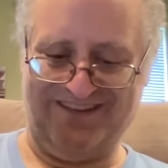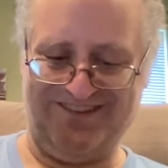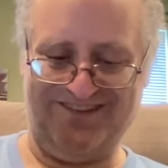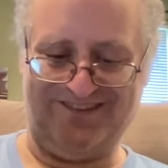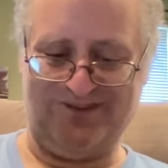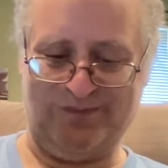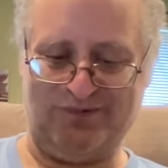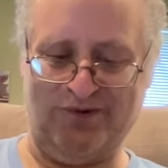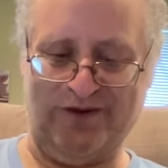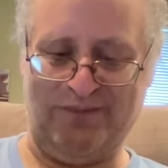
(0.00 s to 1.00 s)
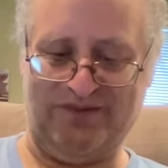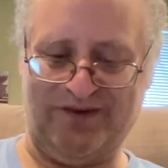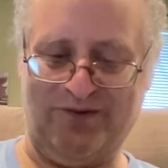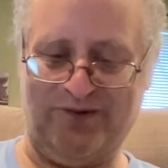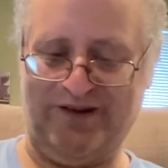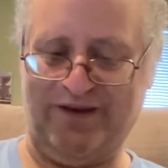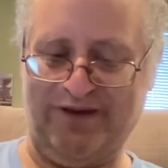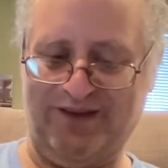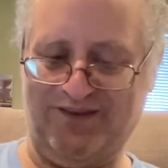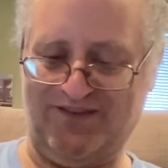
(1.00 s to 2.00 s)
to store programs on
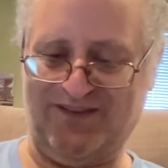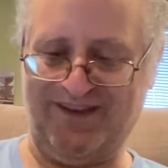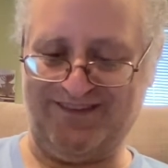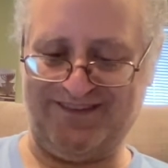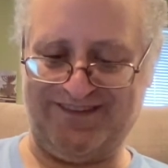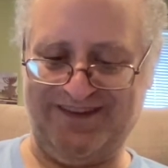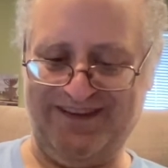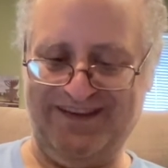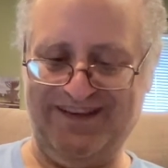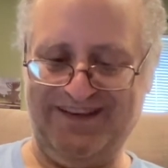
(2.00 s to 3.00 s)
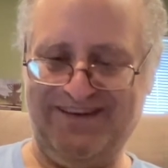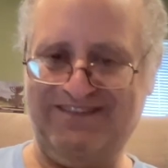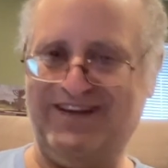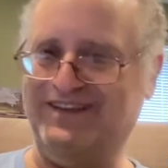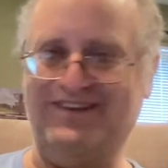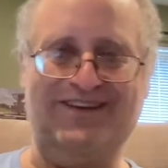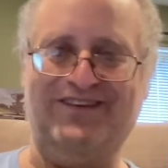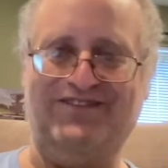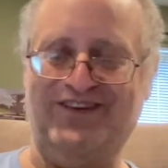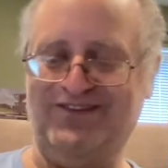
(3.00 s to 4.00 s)
ordinary cassettes. Well,
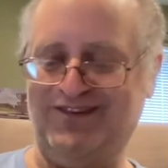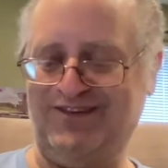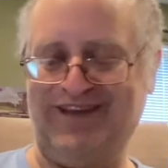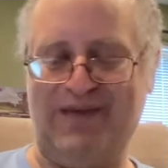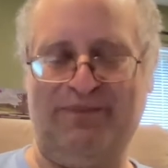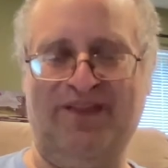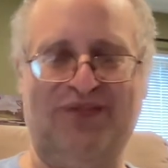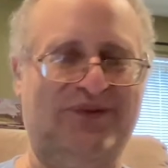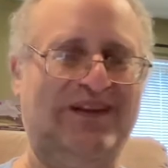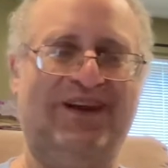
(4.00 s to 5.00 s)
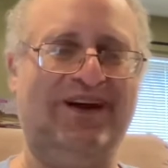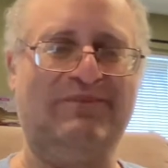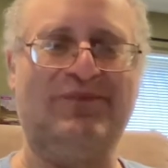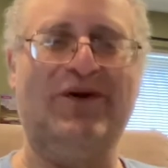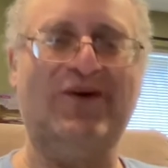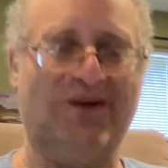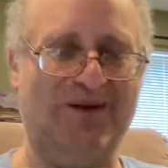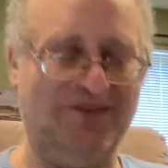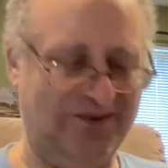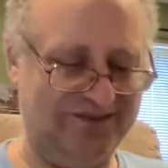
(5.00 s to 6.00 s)
if you're just typing three line
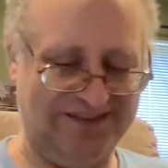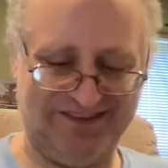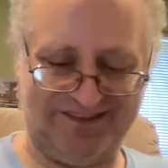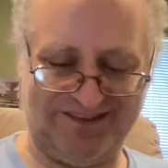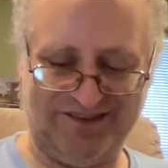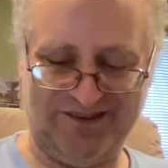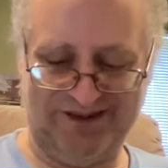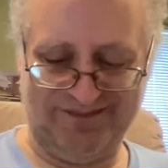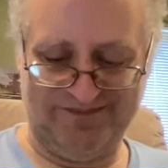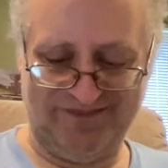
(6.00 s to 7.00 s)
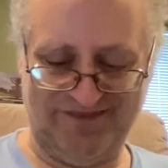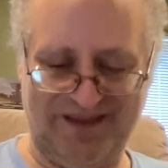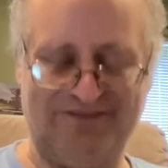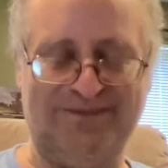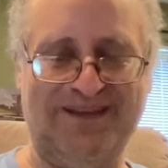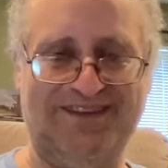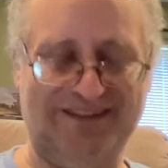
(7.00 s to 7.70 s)
programs, you don't need to store them, but